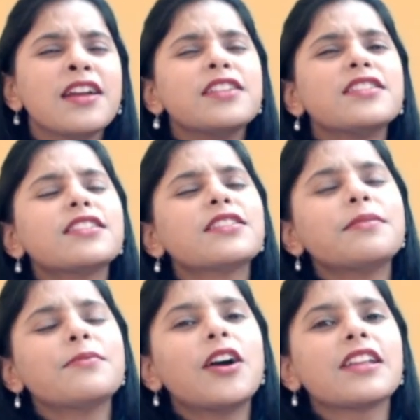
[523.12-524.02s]
Just
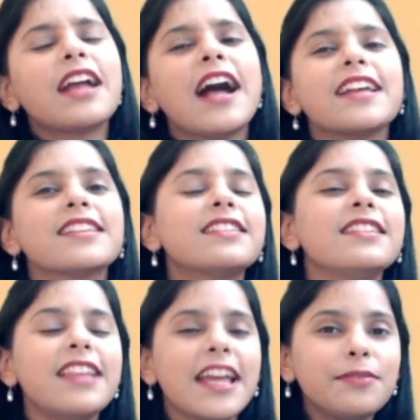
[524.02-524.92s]
come on guys,
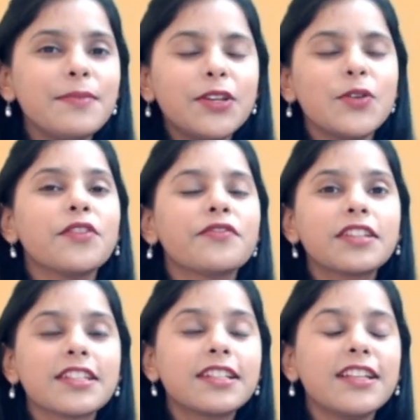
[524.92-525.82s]
let me know if it
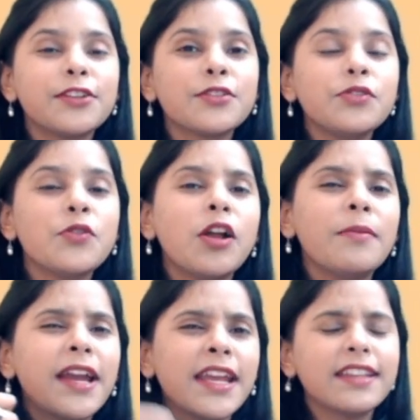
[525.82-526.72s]
is clear to you all
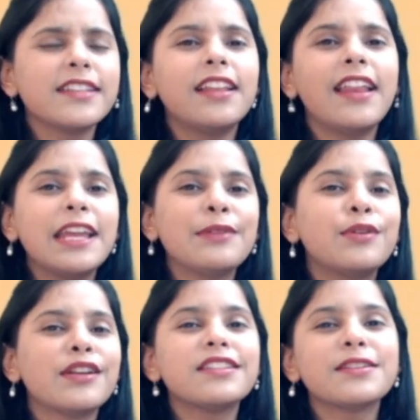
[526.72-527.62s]
by hitting the like
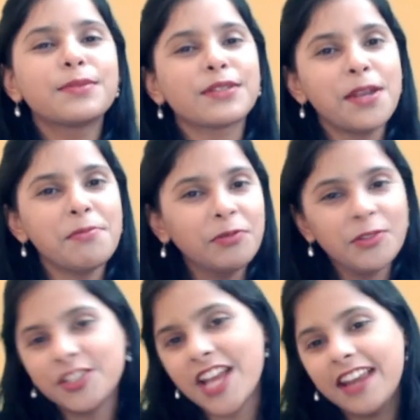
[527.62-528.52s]
button, subscribing to
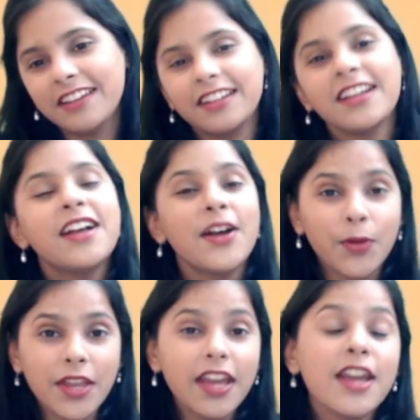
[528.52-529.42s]
the channel.
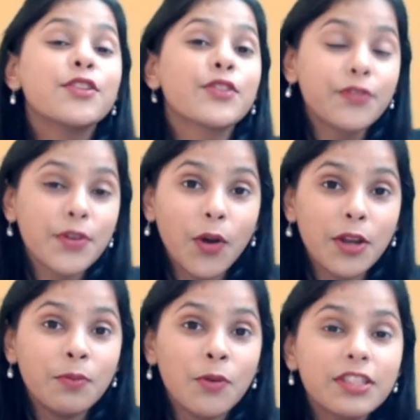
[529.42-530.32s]
Okay, so if you
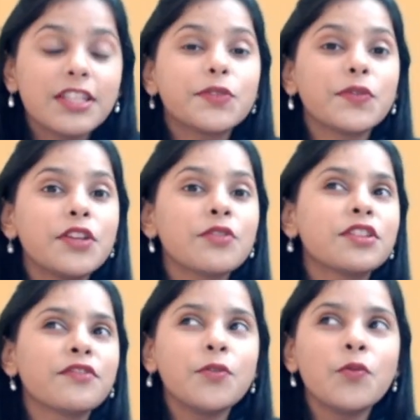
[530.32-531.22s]
want more such videos,
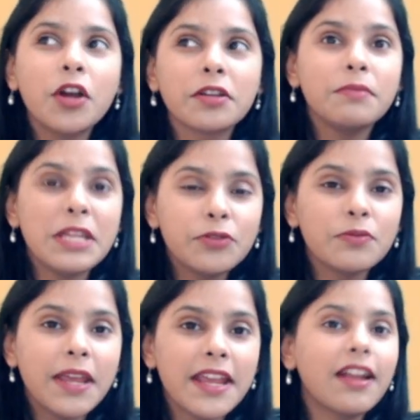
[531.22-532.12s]
if you want me to
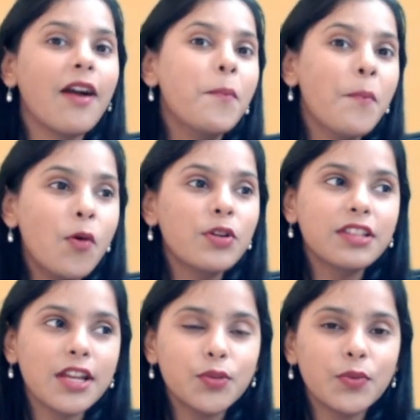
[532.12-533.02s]
make more
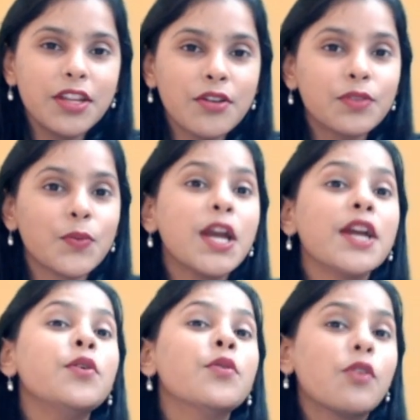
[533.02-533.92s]
such videos where
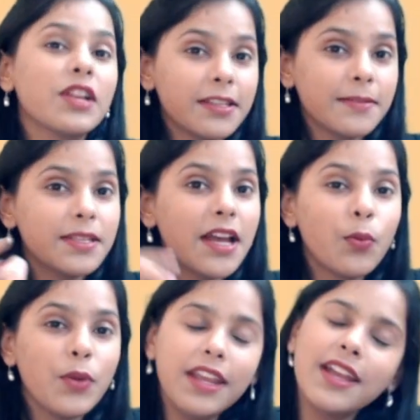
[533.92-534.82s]
your concepts are
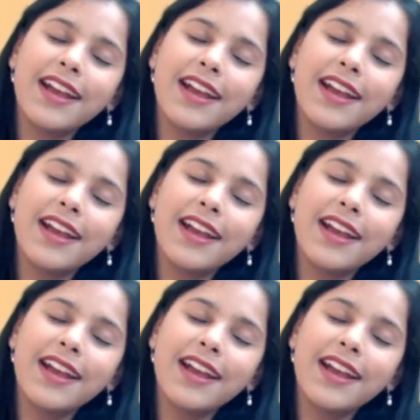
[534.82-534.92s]
weak,